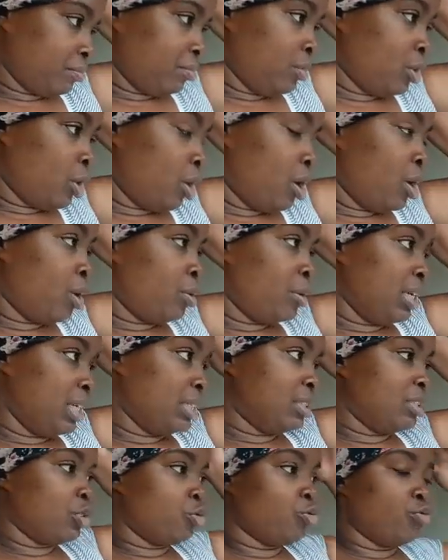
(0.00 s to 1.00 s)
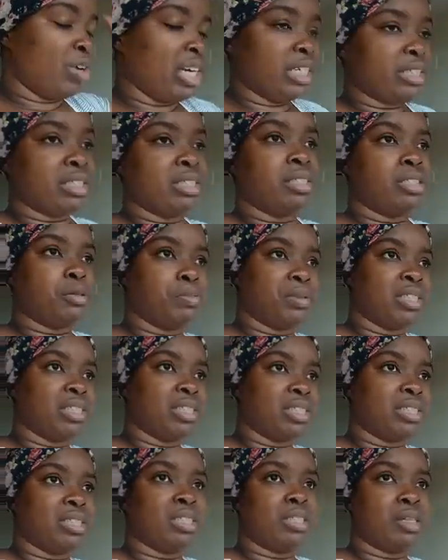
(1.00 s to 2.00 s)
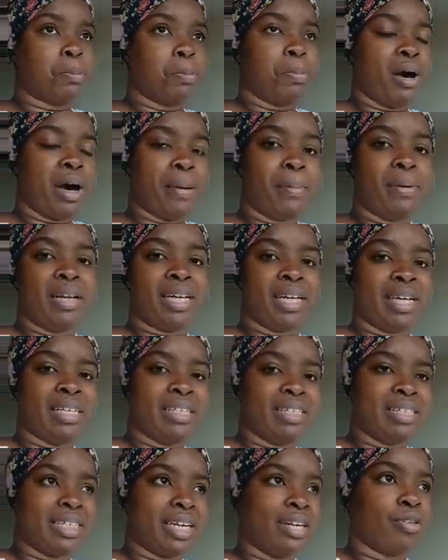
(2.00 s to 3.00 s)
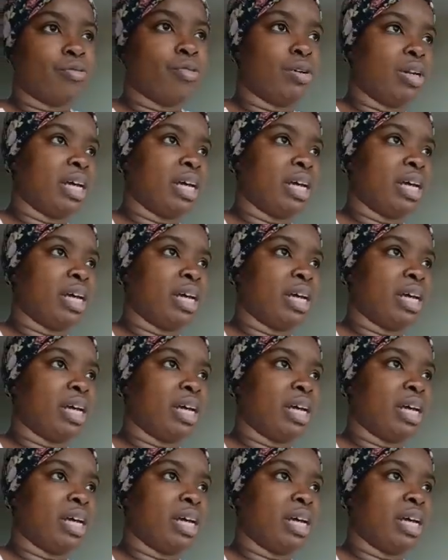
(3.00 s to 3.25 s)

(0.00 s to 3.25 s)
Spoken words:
not only to Russians, but just to the public in general.